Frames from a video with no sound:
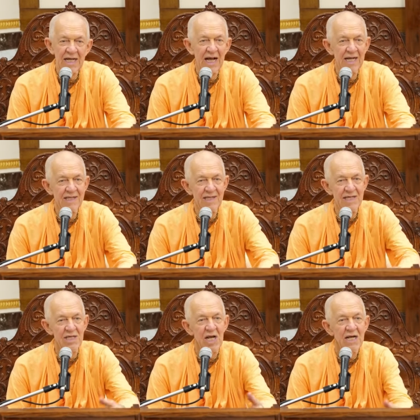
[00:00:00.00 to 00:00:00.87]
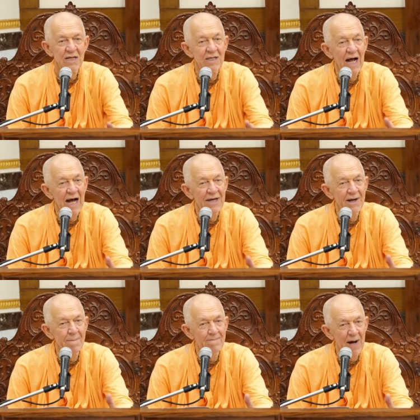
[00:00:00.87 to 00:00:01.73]
He has this
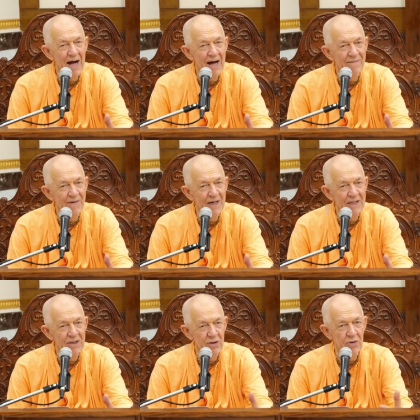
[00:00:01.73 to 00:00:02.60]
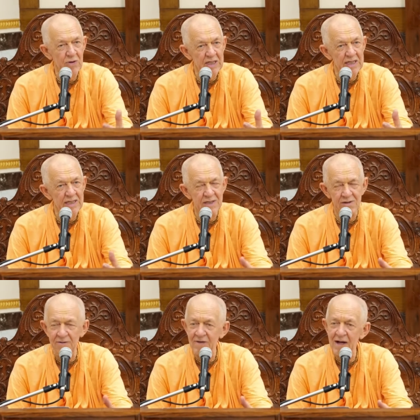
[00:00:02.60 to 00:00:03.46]
Radha Bhava Juti
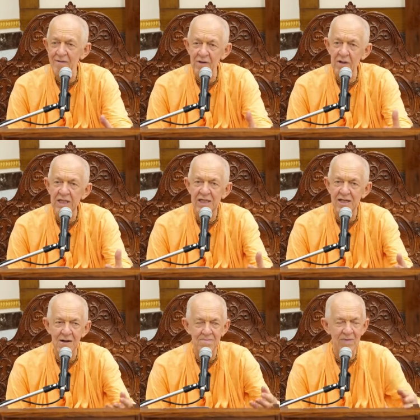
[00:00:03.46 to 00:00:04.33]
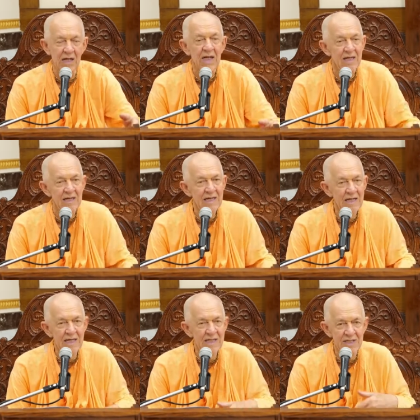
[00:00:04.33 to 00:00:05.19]
Savalitam,
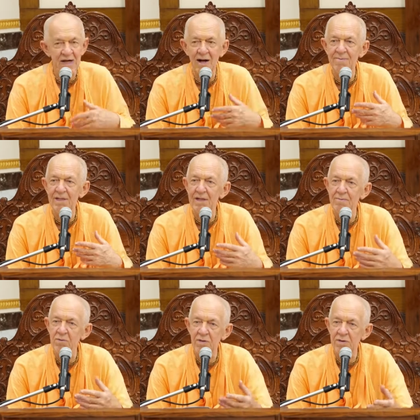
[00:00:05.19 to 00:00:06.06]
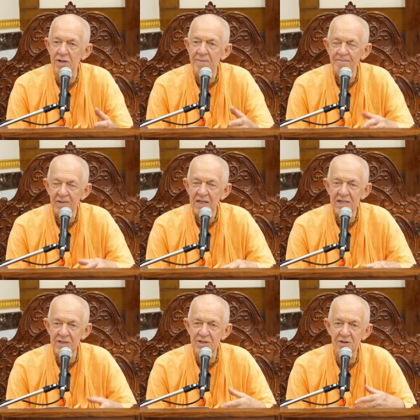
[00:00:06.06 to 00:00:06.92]
he's come in the mood.
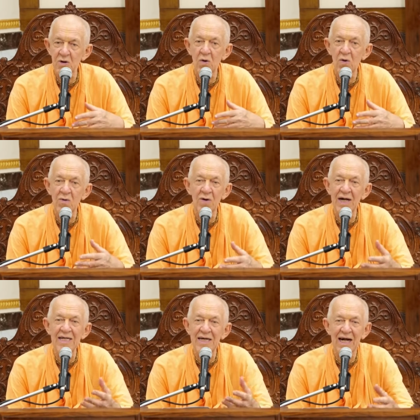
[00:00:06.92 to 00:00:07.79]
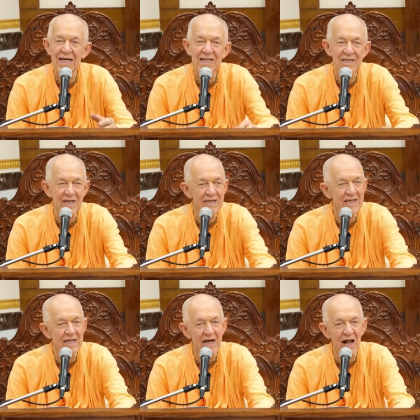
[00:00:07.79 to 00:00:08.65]
He's Gauranga. He's
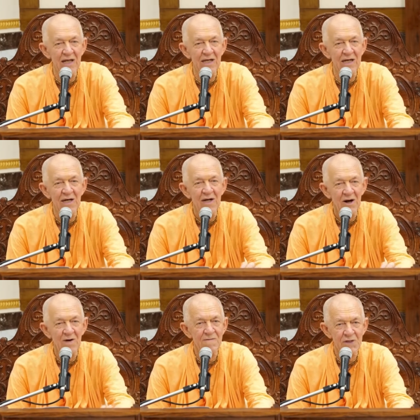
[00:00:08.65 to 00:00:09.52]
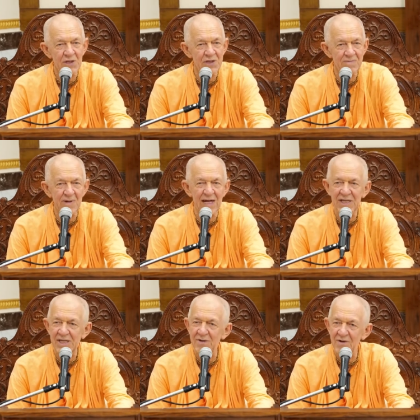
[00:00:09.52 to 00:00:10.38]
in the color of
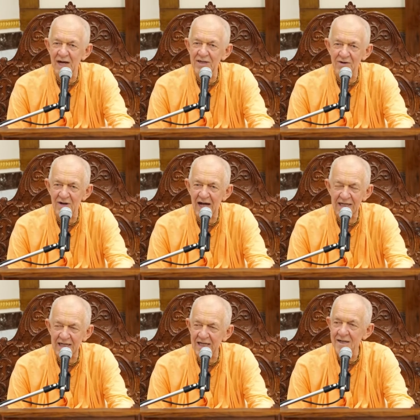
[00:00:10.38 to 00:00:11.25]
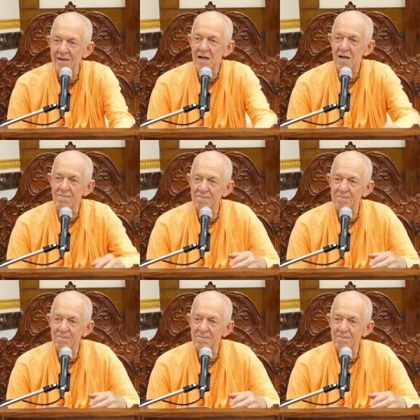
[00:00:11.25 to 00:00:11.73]
Srimati Radharani